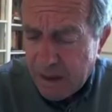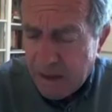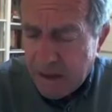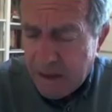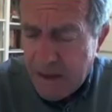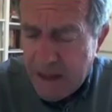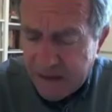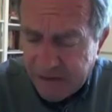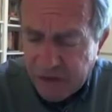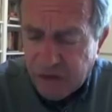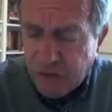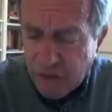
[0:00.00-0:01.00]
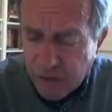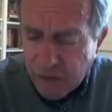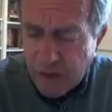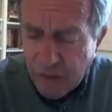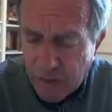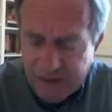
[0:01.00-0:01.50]
yes, it's true
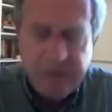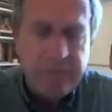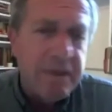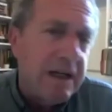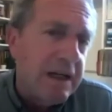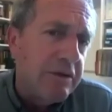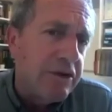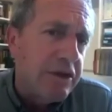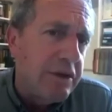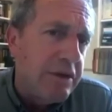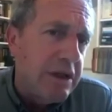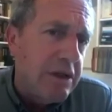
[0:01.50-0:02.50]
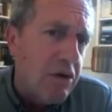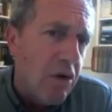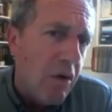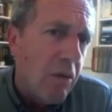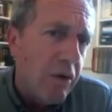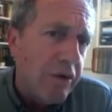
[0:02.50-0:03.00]
that the Western powers did
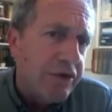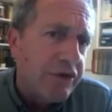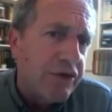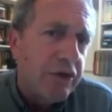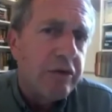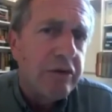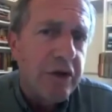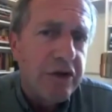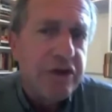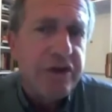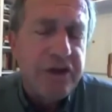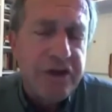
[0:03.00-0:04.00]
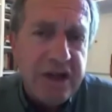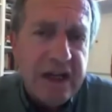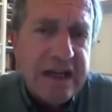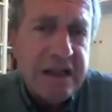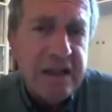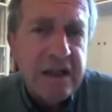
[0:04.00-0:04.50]
not want a strong Russian
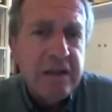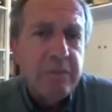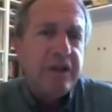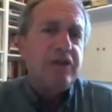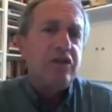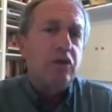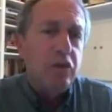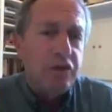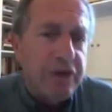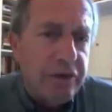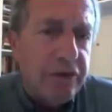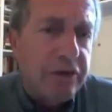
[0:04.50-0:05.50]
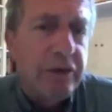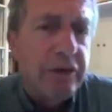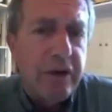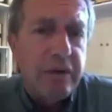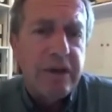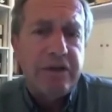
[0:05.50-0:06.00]
state, but it's also true
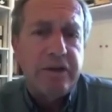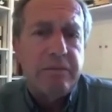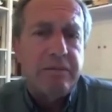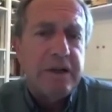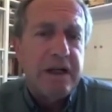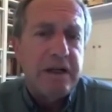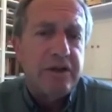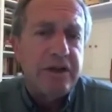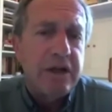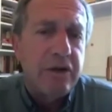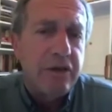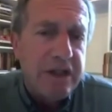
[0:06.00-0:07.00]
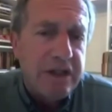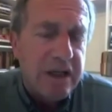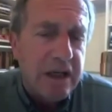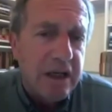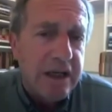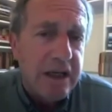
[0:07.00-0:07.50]
that the Western powers
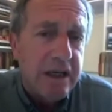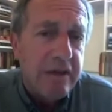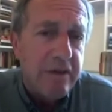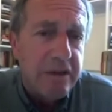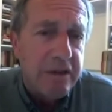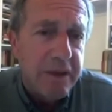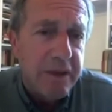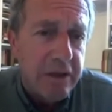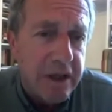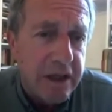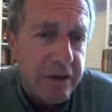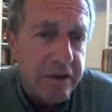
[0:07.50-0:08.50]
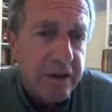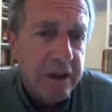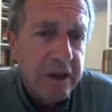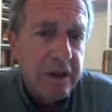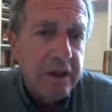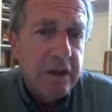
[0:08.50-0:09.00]
increasingly in this period
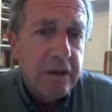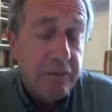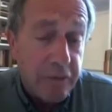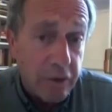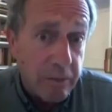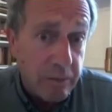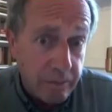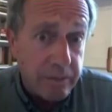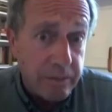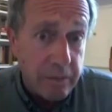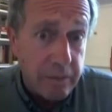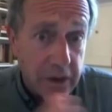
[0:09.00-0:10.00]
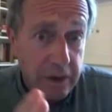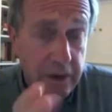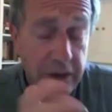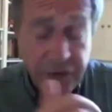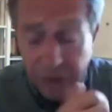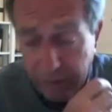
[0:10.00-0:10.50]
from
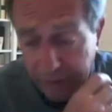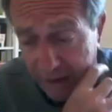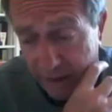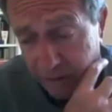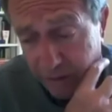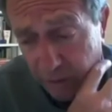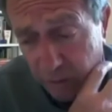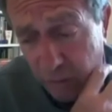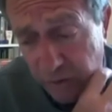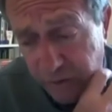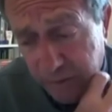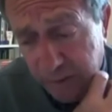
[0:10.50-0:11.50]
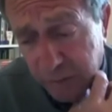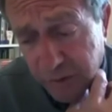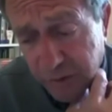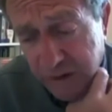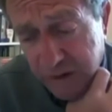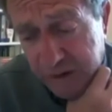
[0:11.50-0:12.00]
2000 onwards, when
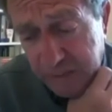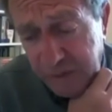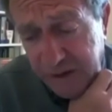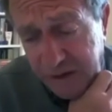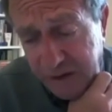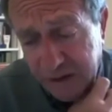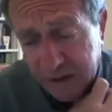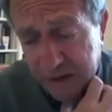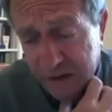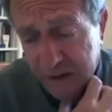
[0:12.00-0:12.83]
Putin is the president,